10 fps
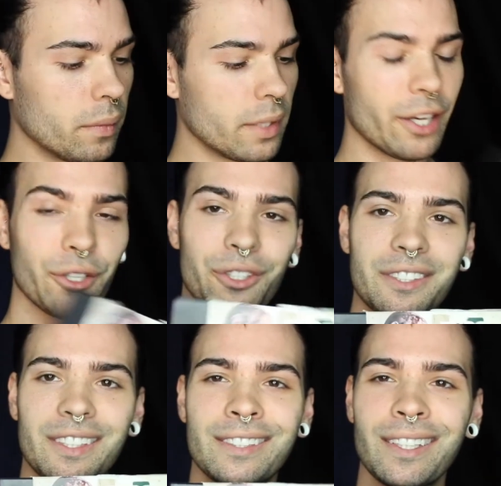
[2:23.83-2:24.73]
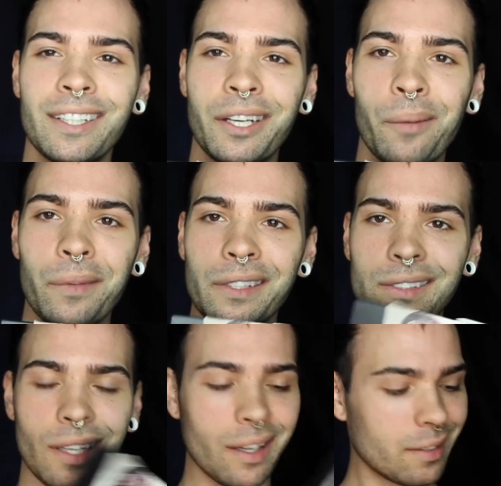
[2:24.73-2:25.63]
Here you can see Sydney
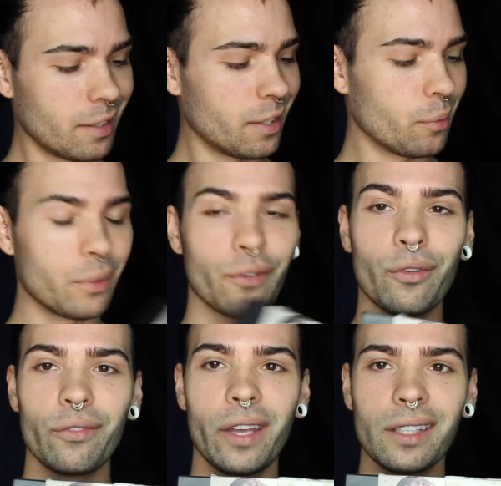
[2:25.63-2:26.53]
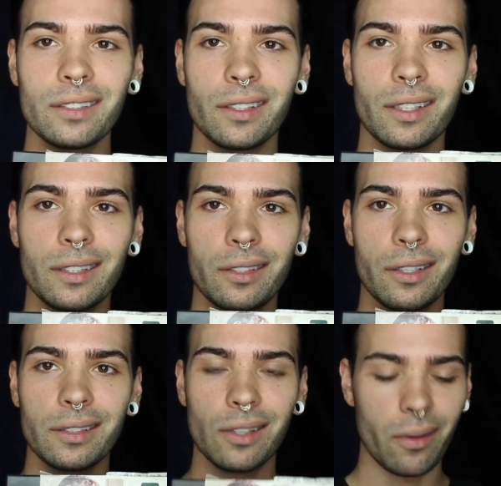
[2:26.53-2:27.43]
Cumby's beautiful face, looking good
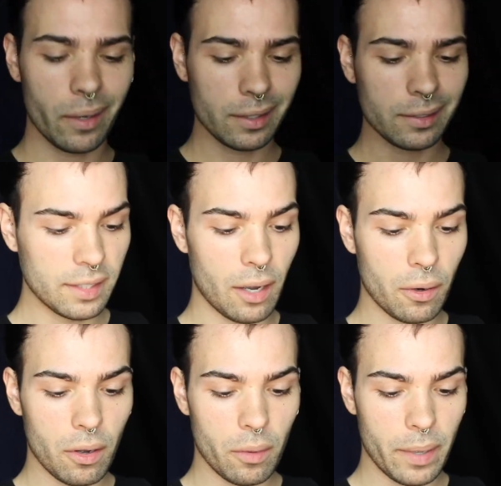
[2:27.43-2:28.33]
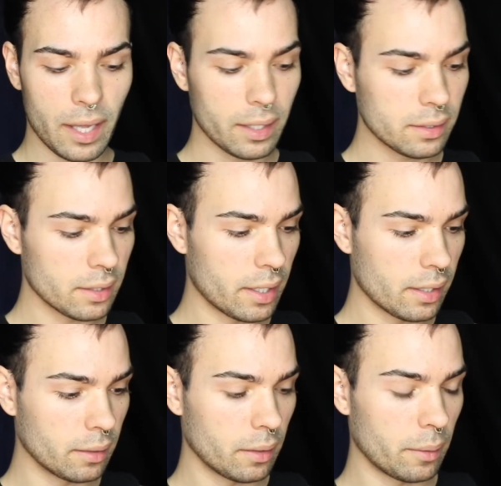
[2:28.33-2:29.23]
as always. It's alcohol palette,
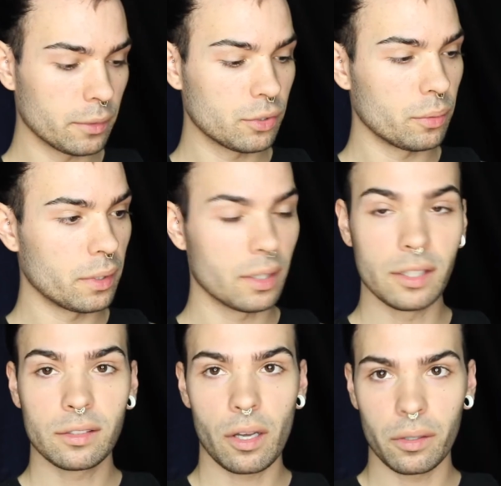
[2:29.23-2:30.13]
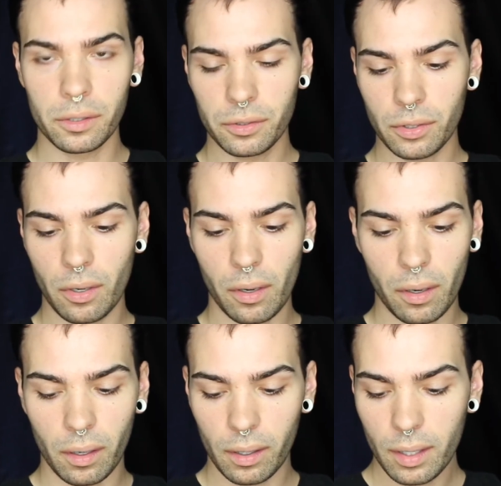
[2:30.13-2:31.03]
and I'm assuming these colors
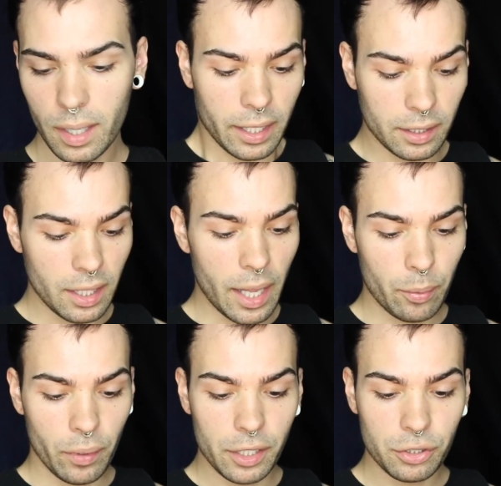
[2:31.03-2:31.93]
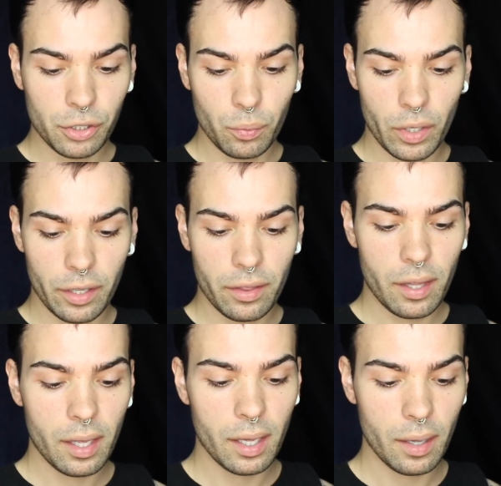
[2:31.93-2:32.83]
are in collaboration with
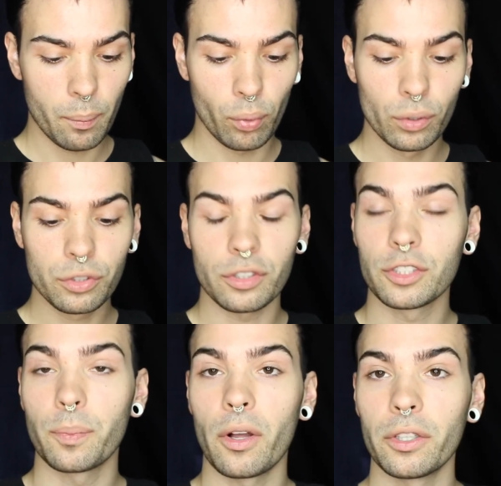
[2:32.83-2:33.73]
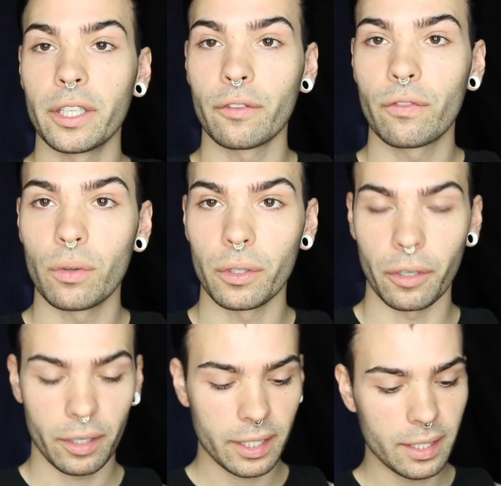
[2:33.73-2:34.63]
Bruce Spalding
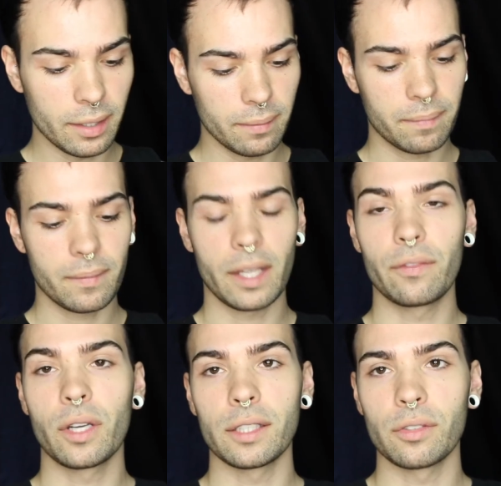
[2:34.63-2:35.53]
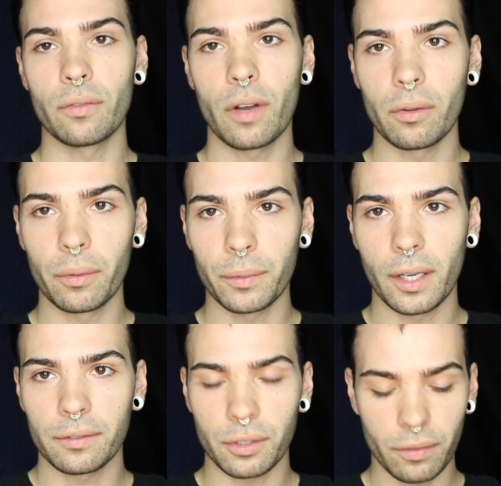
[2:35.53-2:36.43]
Fuller. If you guys don't follow him, you
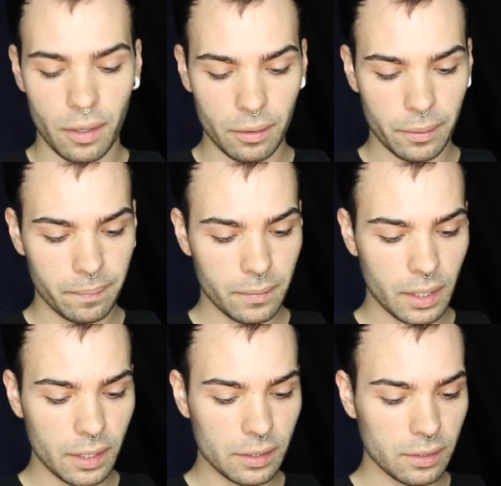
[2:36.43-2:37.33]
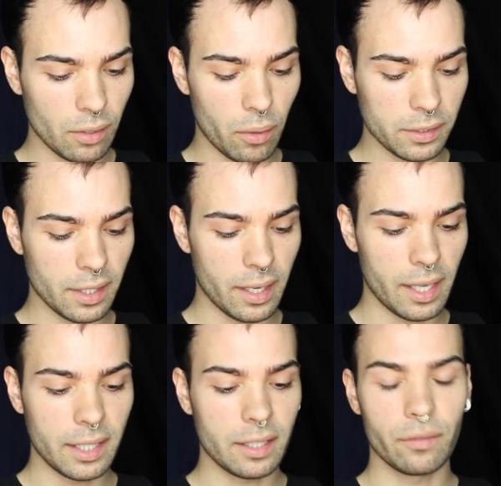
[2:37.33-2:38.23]
have to go follow him. He's always at
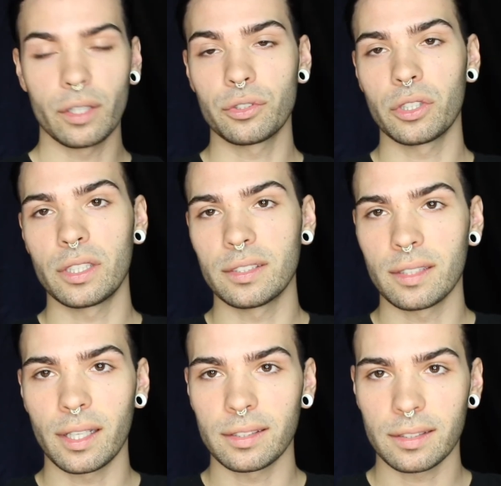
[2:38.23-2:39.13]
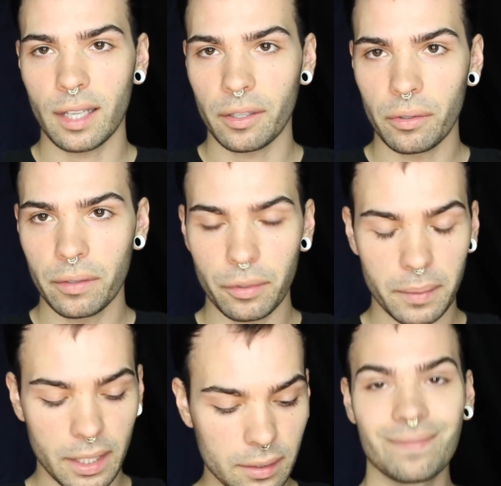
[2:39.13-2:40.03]
any convention. He's the nicest guy you'll ever
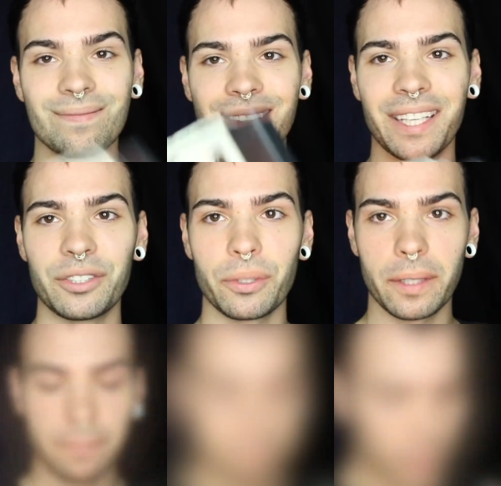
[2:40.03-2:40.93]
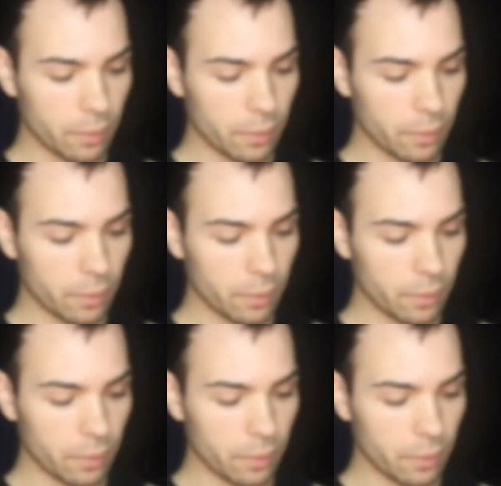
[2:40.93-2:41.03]
meet. Get to it.